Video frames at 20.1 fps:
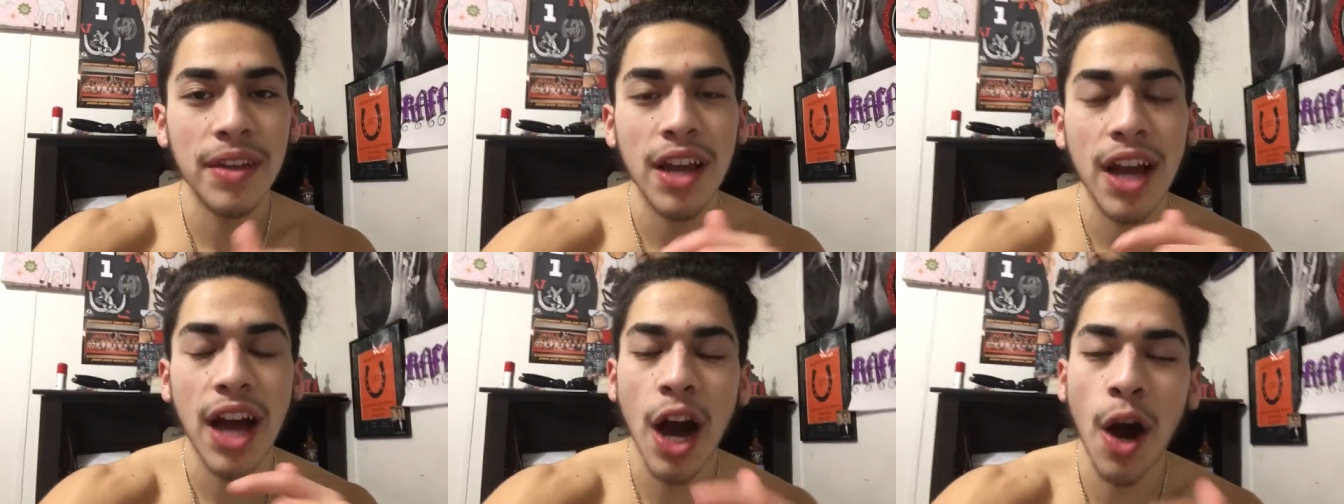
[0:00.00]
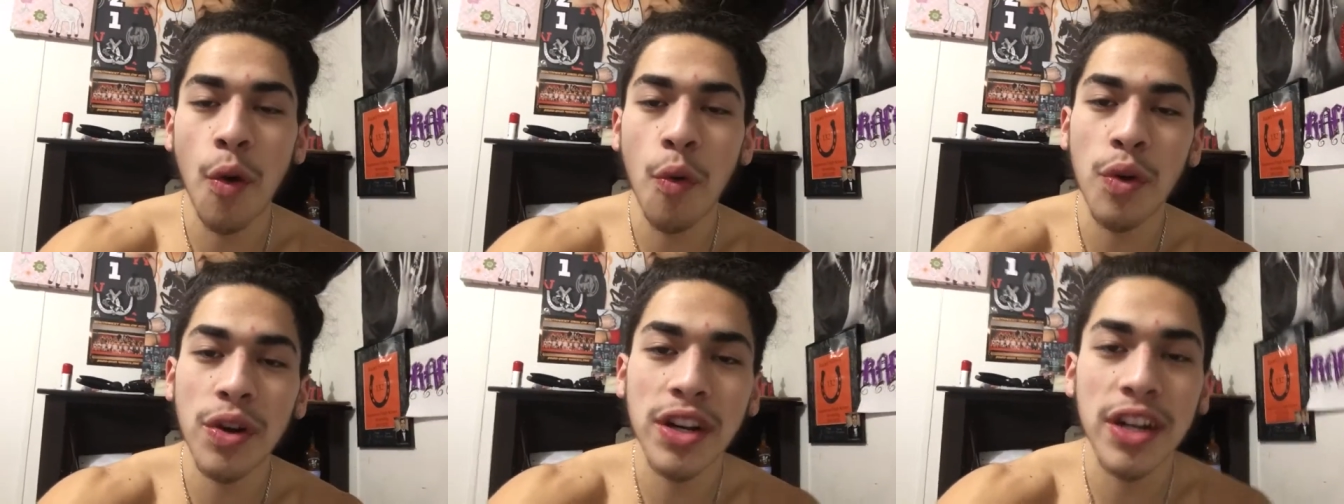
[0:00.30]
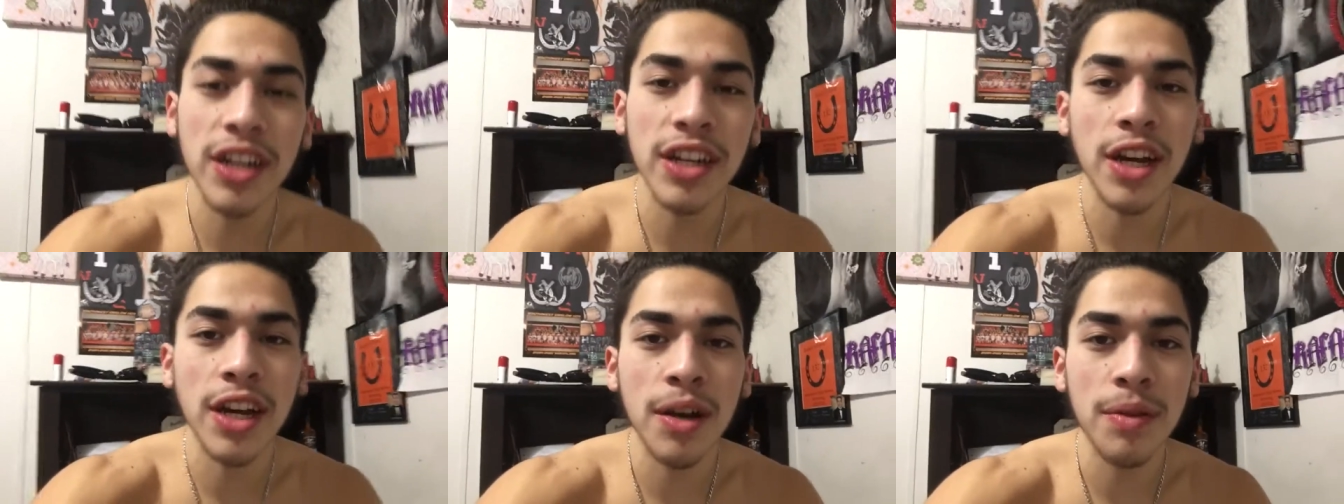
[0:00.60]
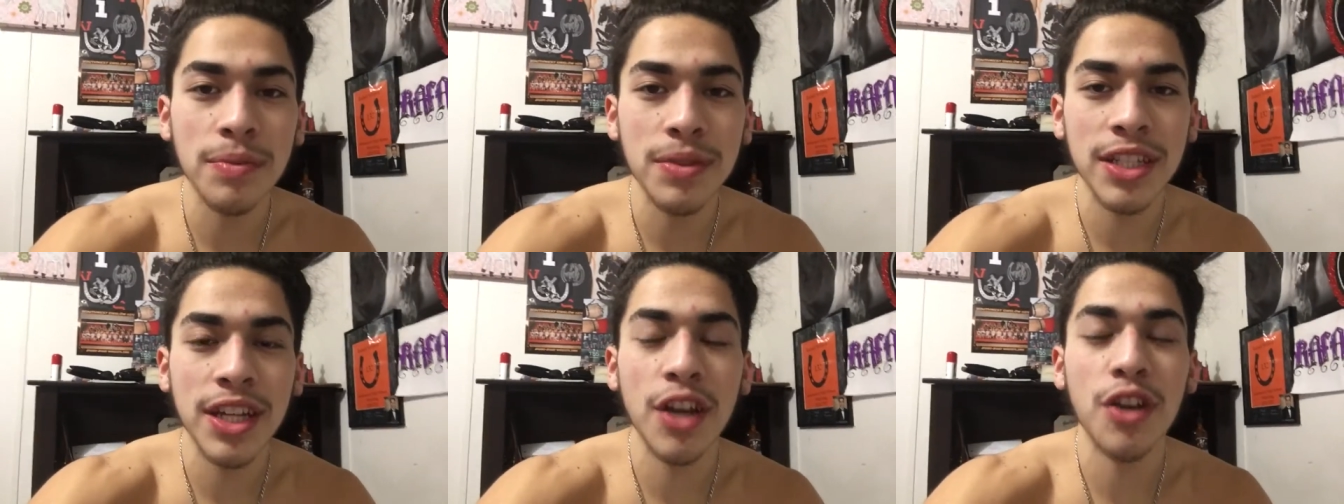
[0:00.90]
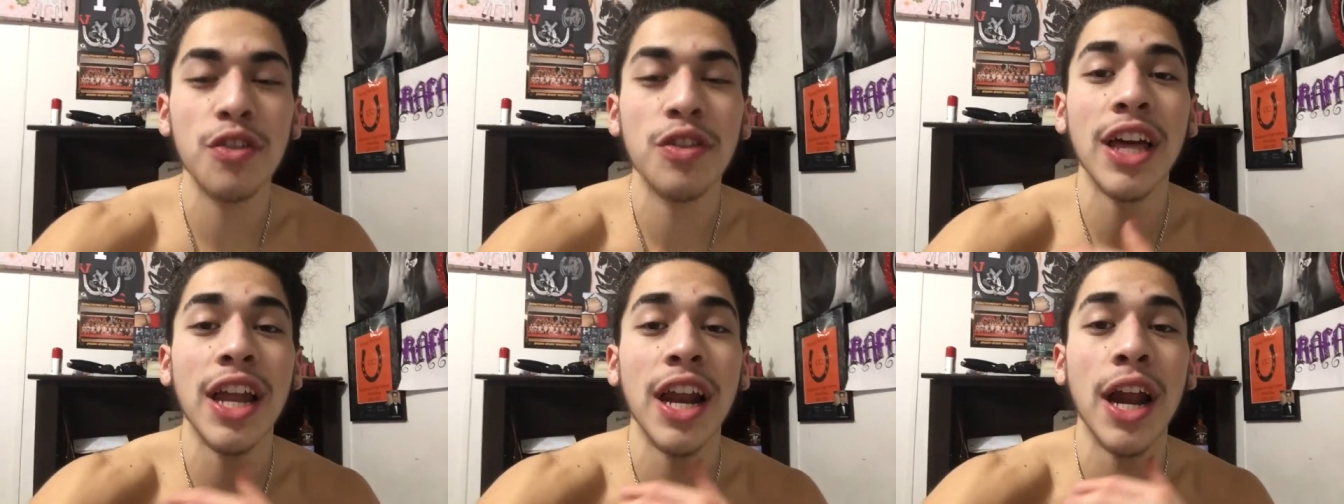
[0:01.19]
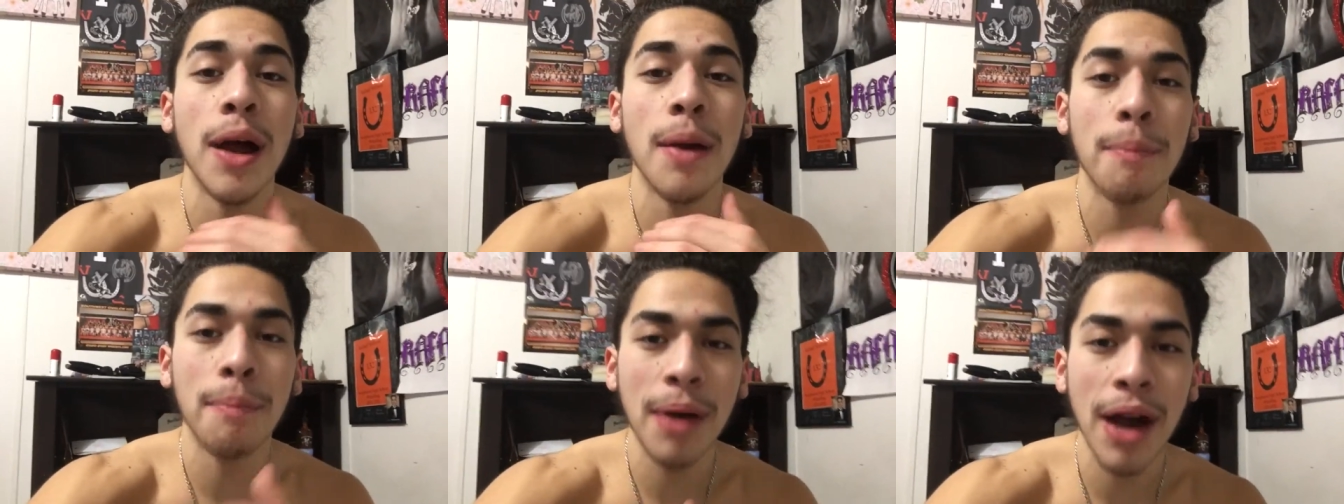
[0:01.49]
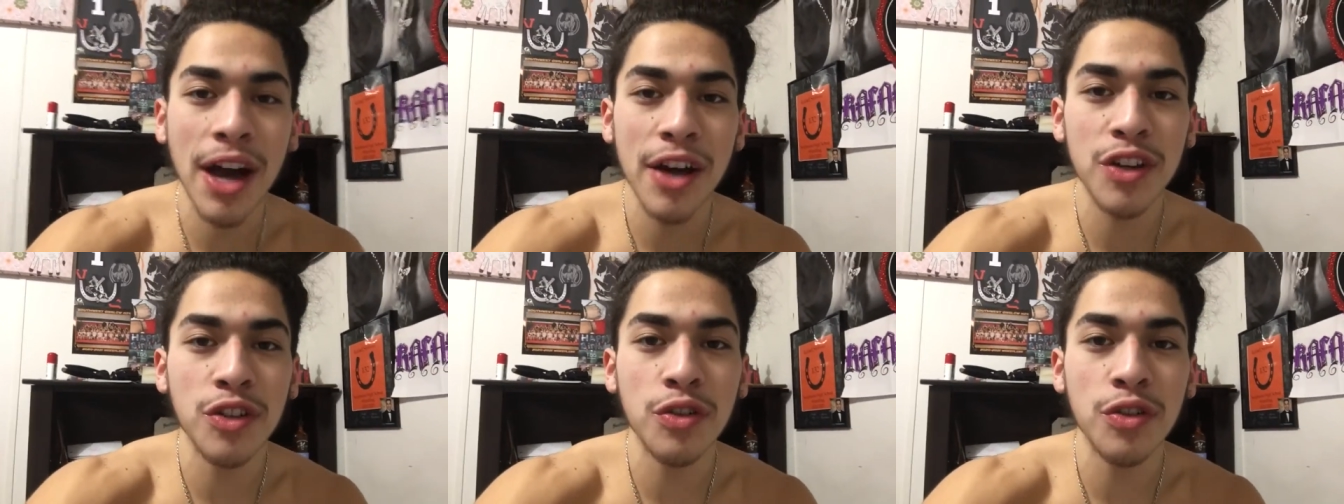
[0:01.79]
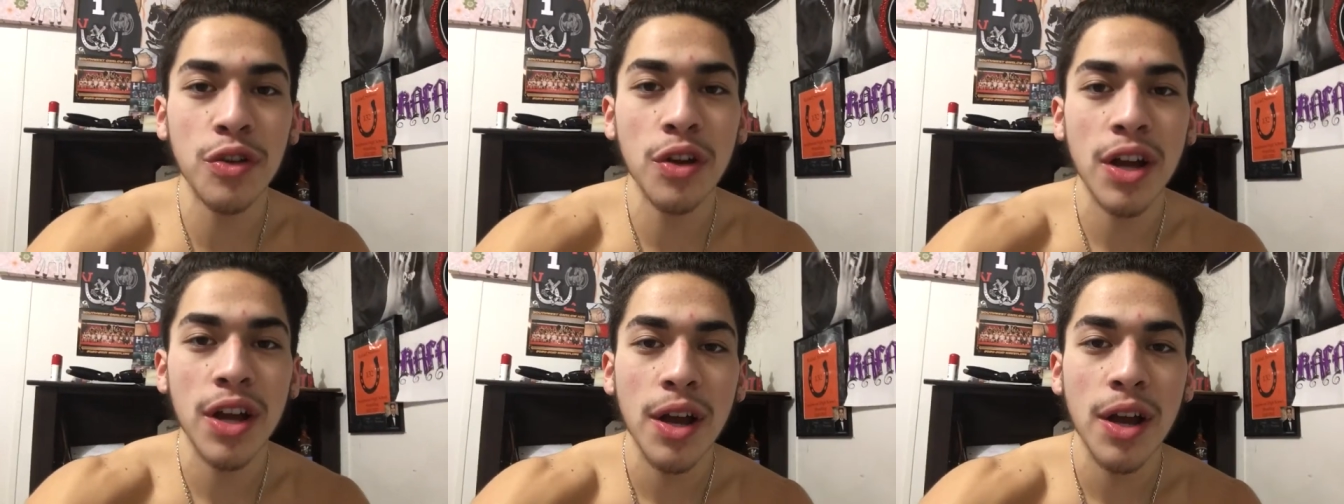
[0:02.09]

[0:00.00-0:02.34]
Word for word: I wanted to come tell you that I'm proud of you